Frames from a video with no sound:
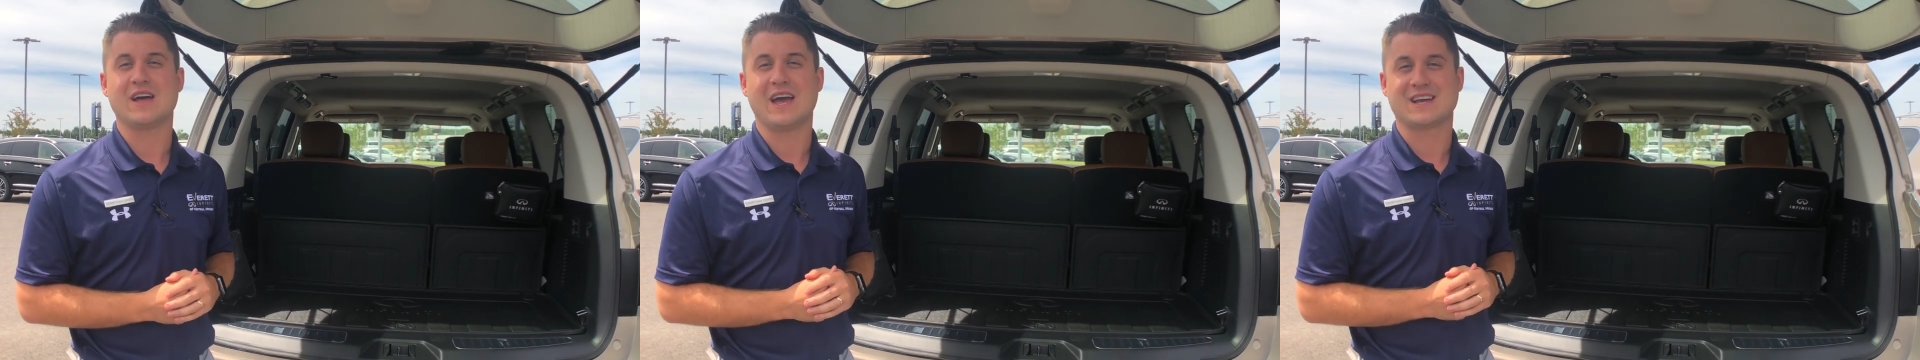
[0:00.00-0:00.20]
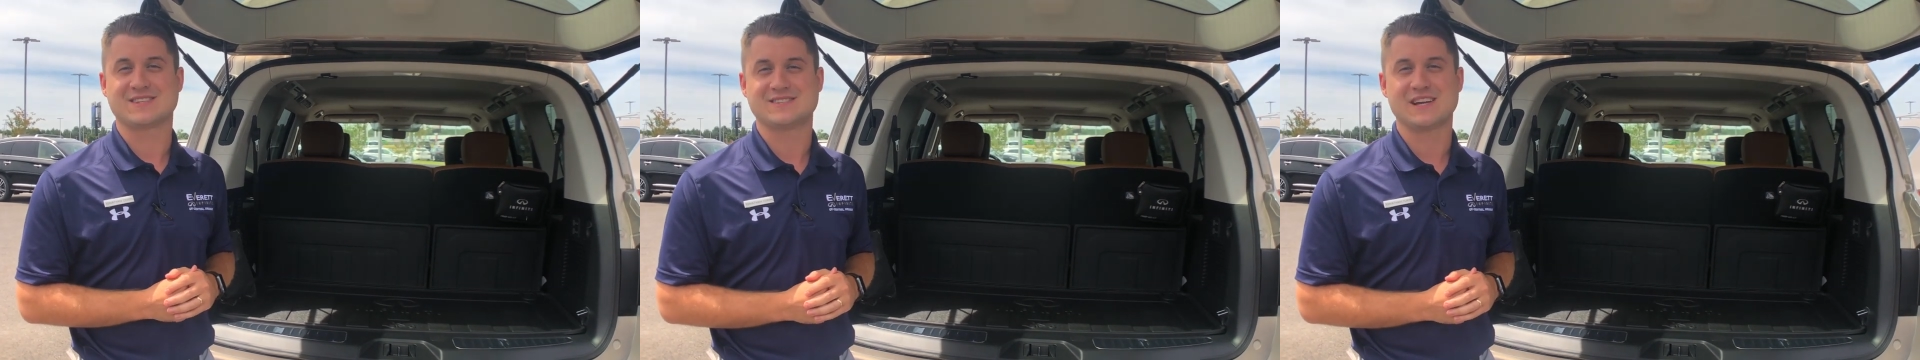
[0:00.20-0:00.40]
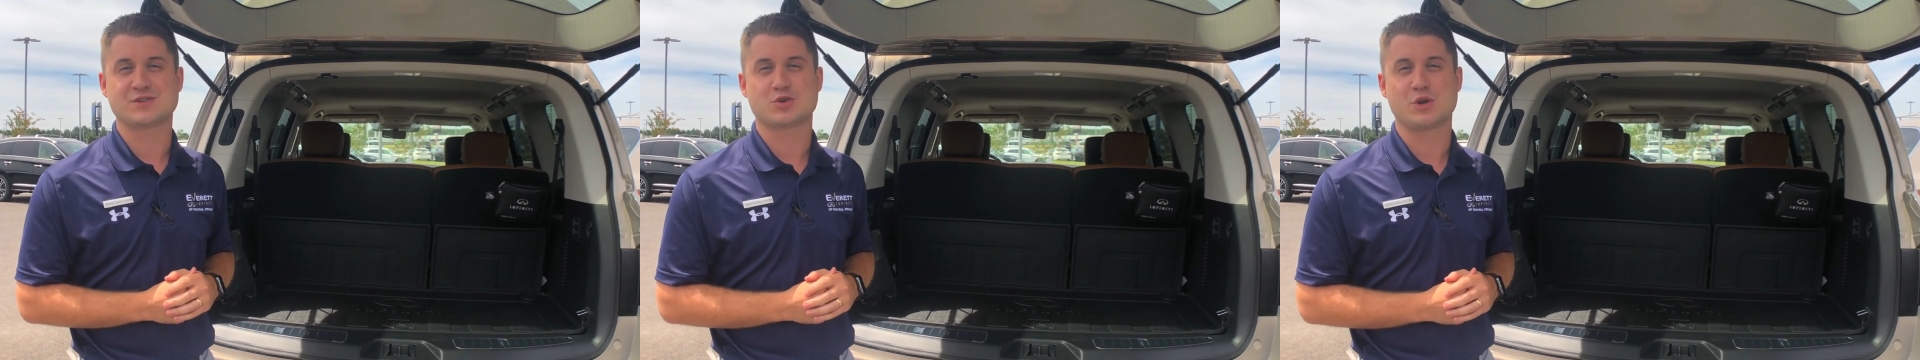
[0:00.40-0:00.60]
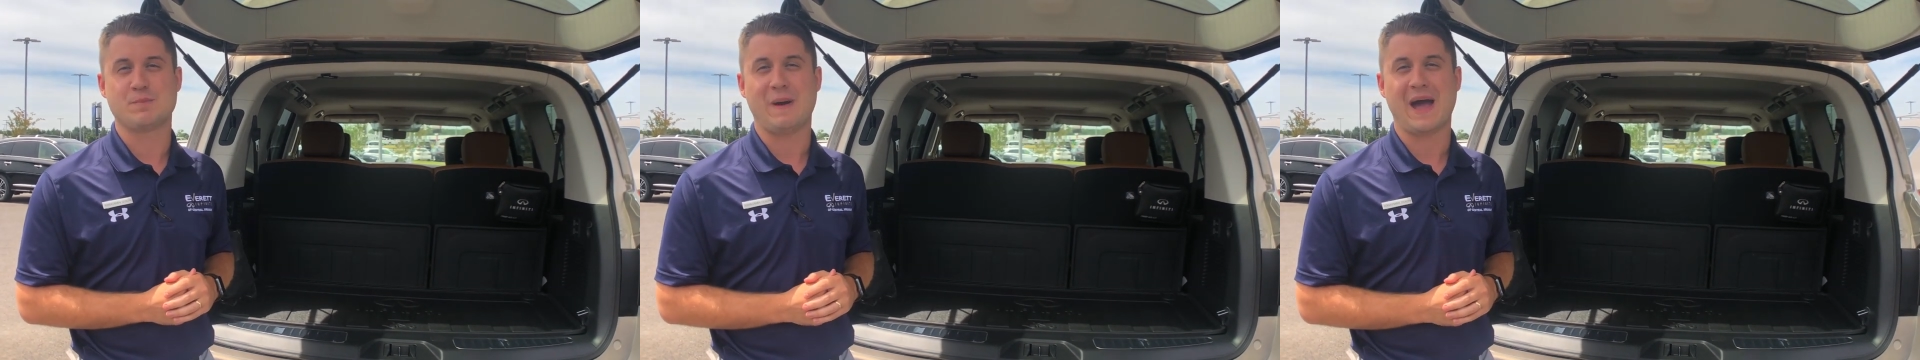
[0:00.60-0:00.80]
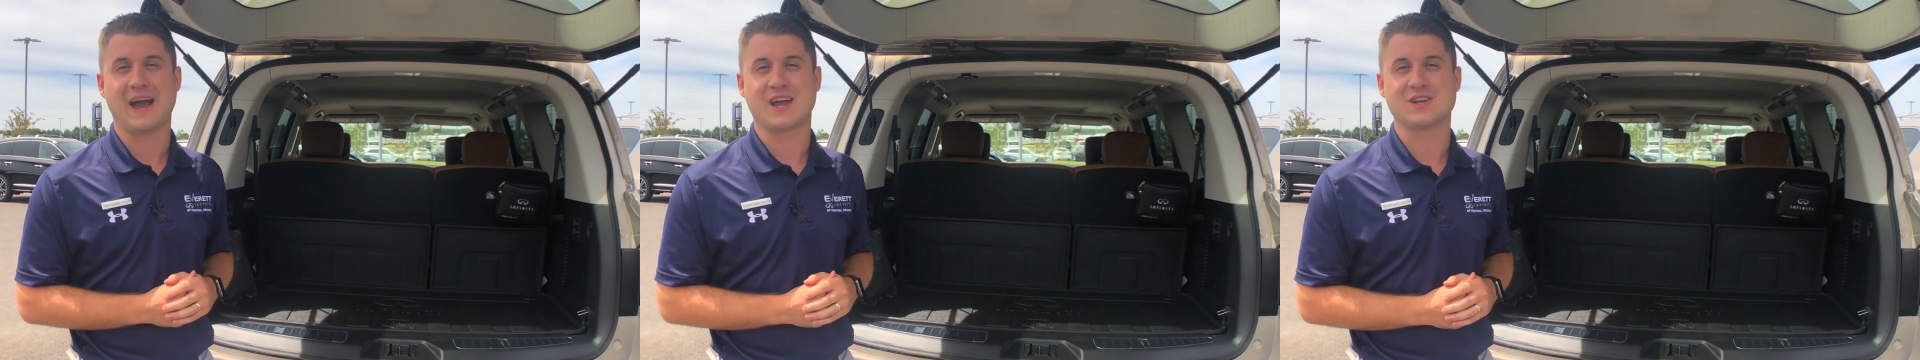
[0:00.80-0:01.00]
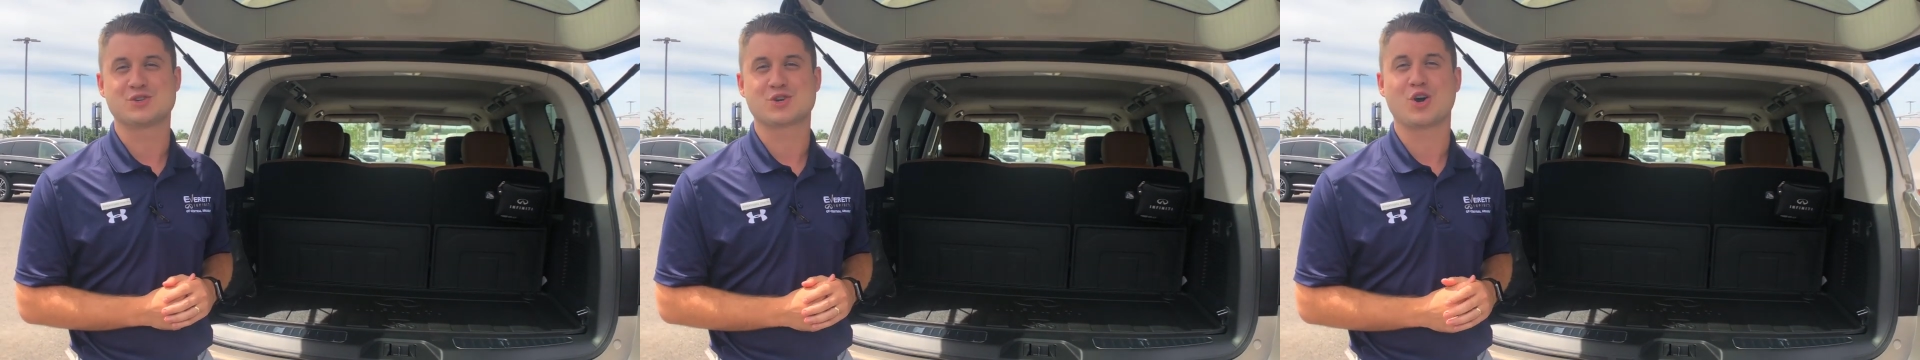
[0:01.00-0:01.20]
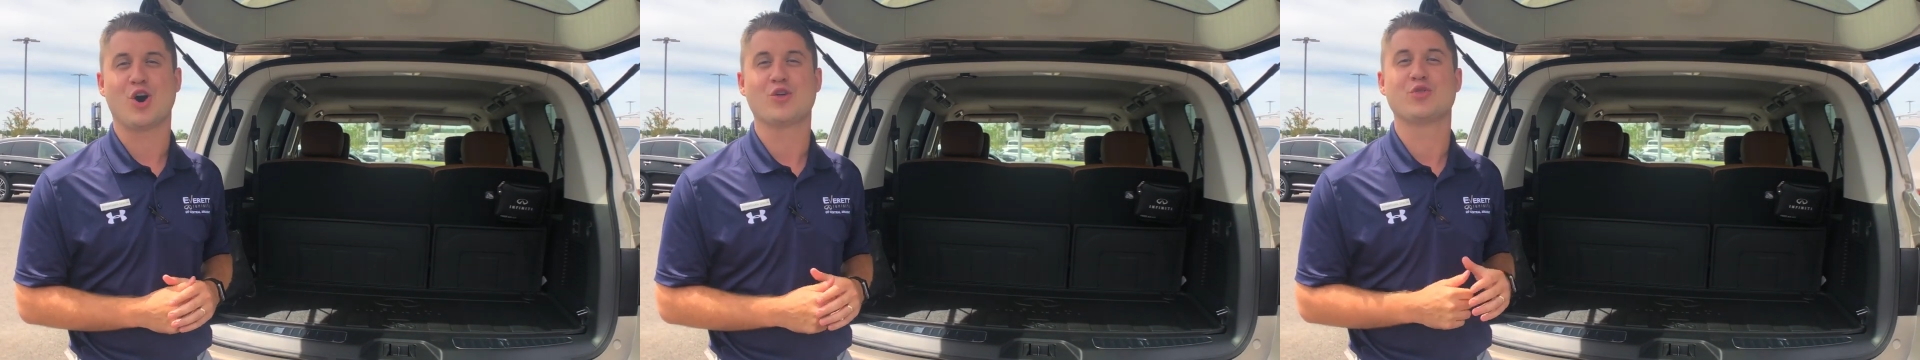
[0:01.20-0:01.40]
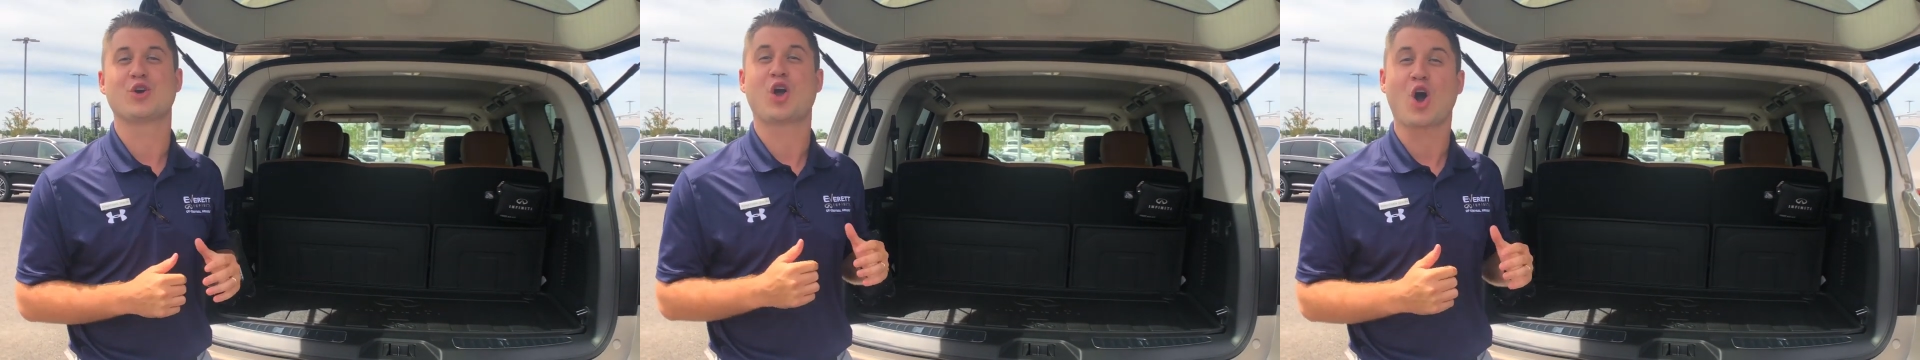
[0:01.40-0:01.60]
accessory package
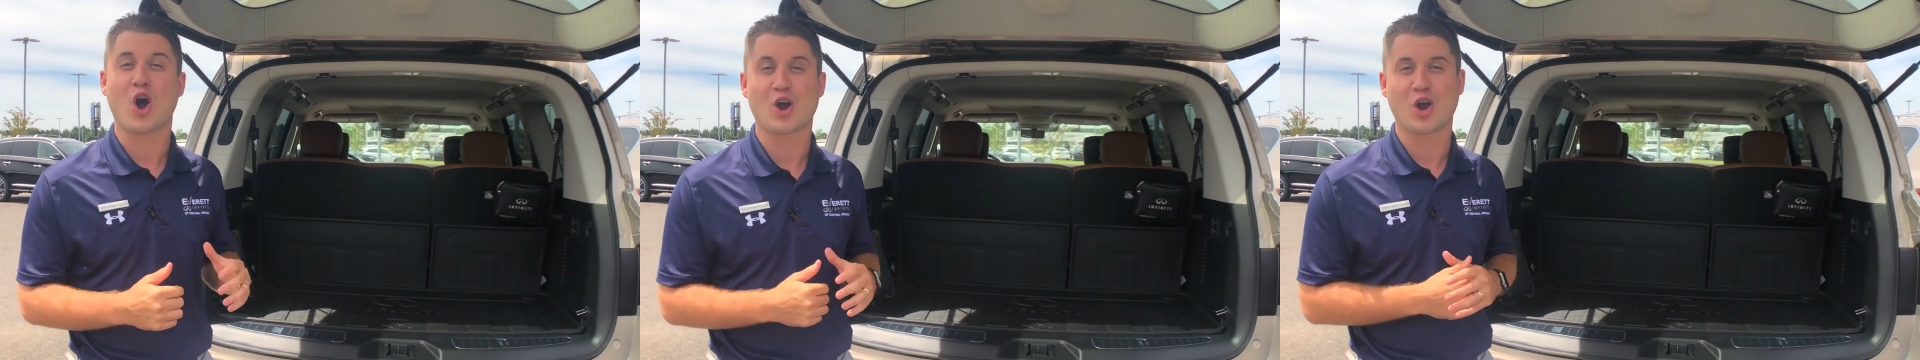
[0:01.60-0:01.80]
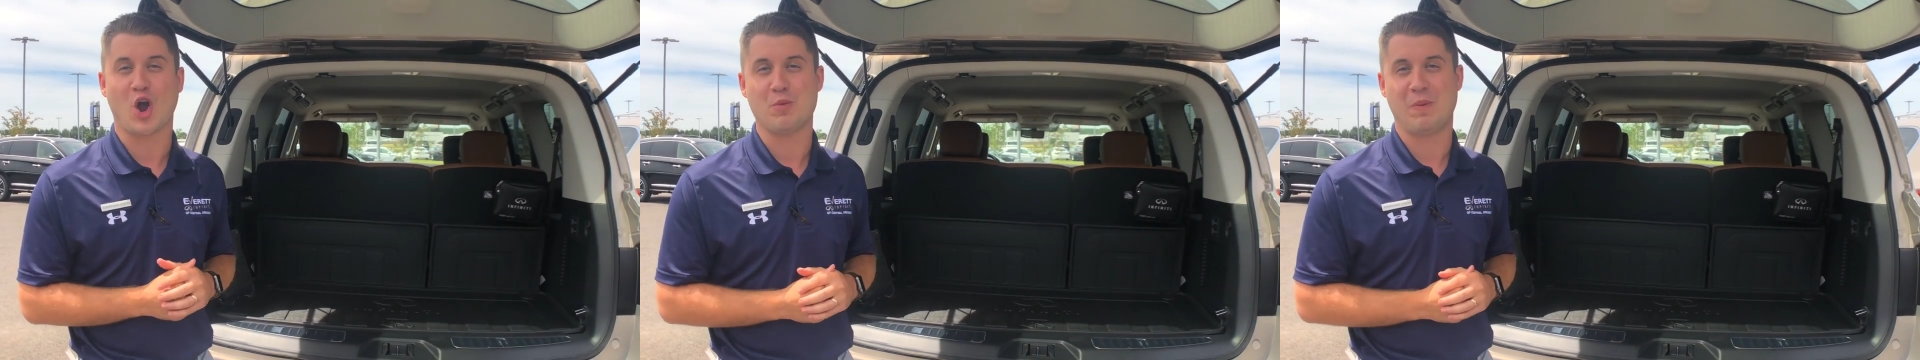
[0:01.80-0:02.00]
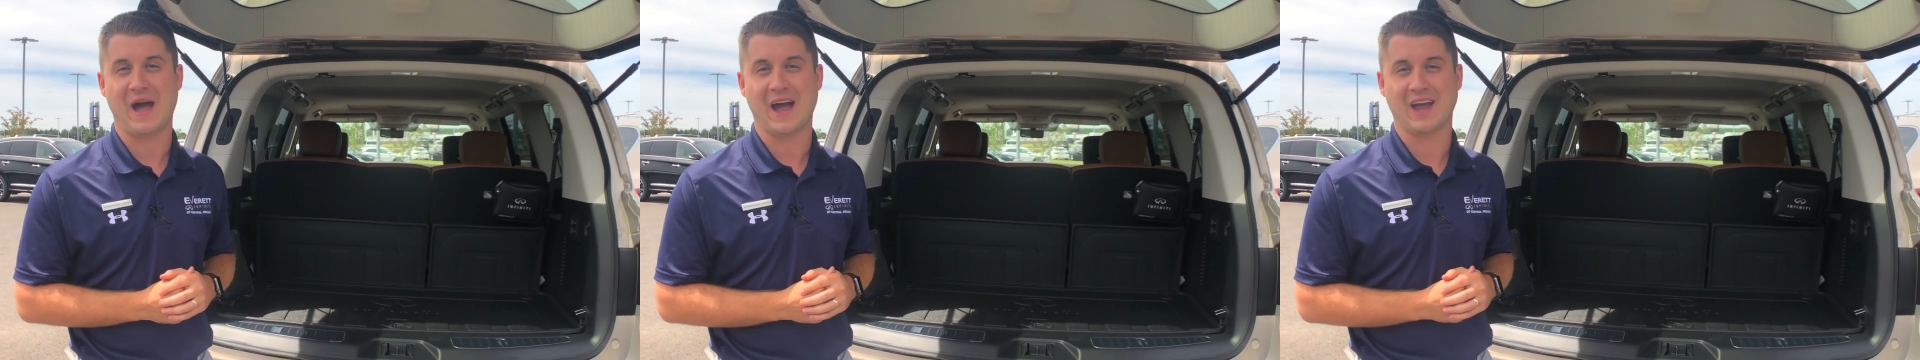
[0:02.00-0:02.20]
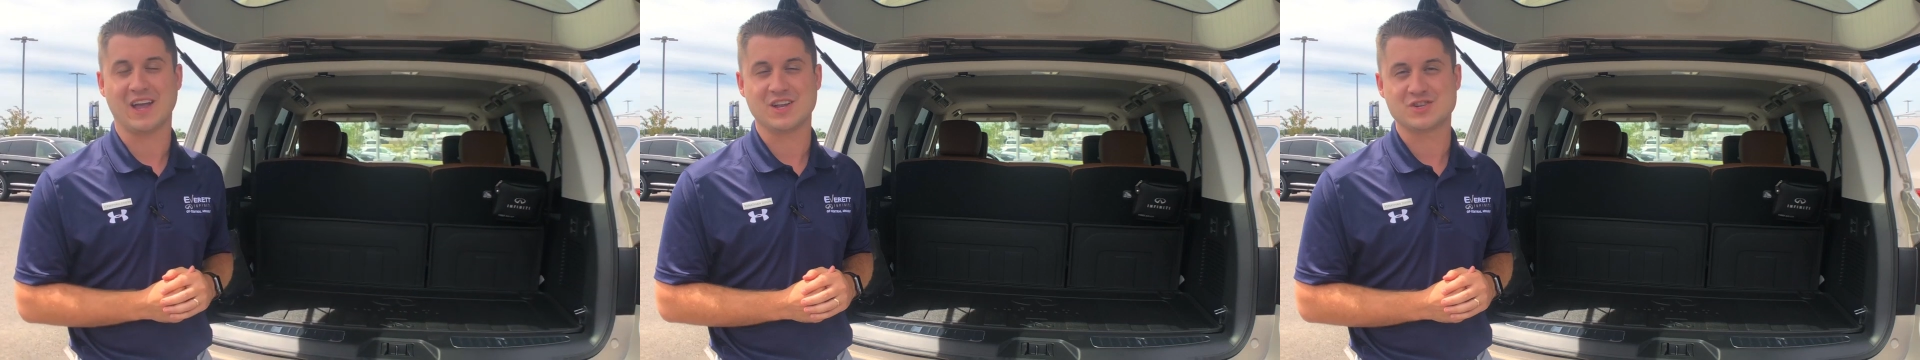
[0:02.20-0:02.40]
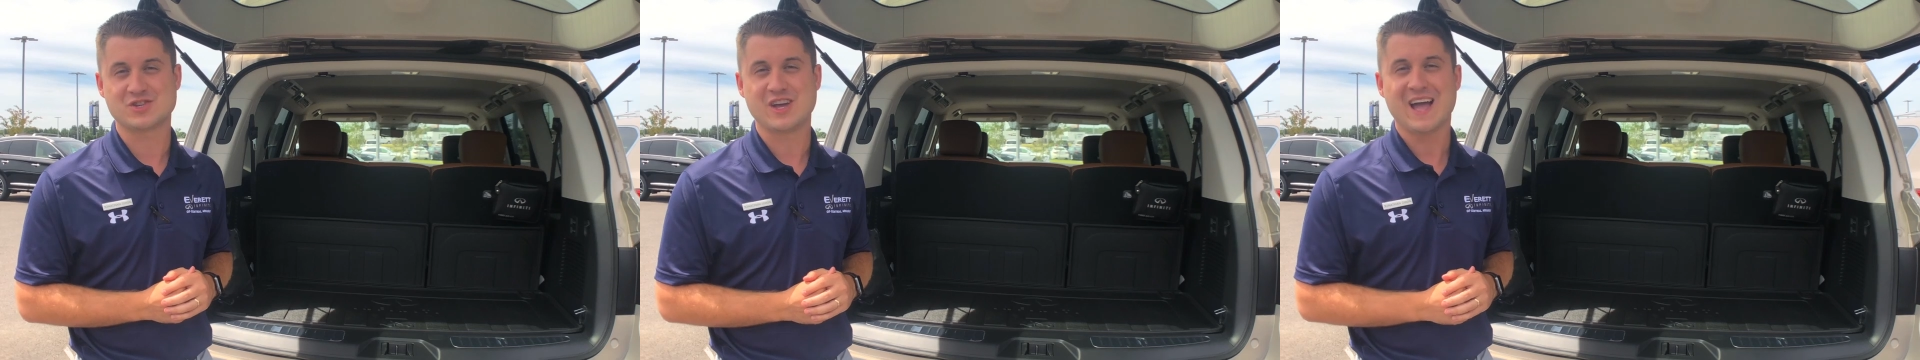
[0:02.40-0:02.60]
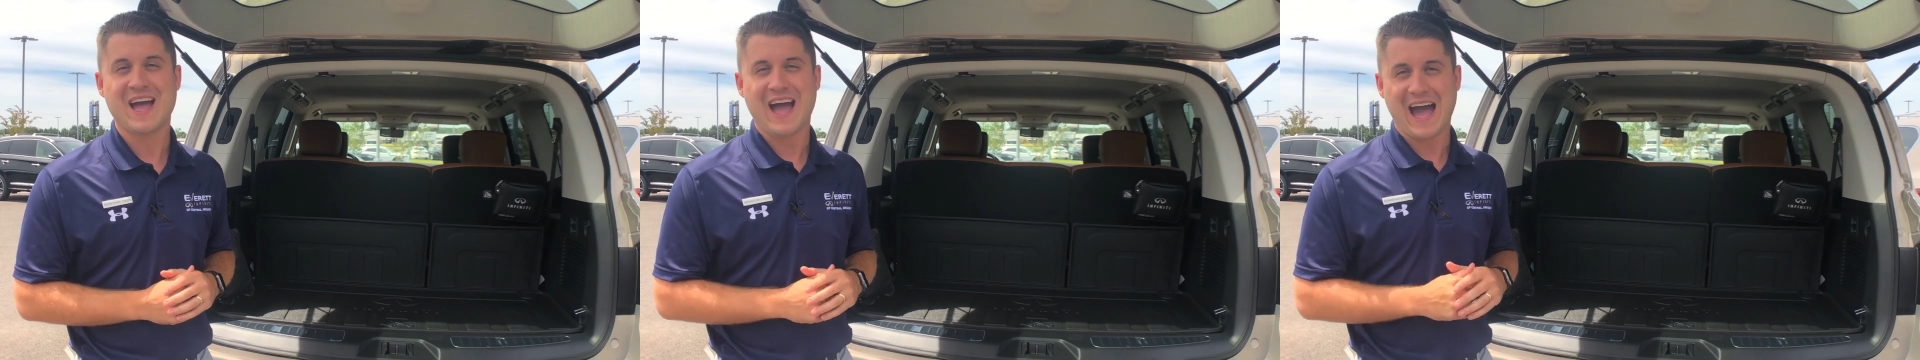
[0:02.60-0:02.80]
called the Cargo Package.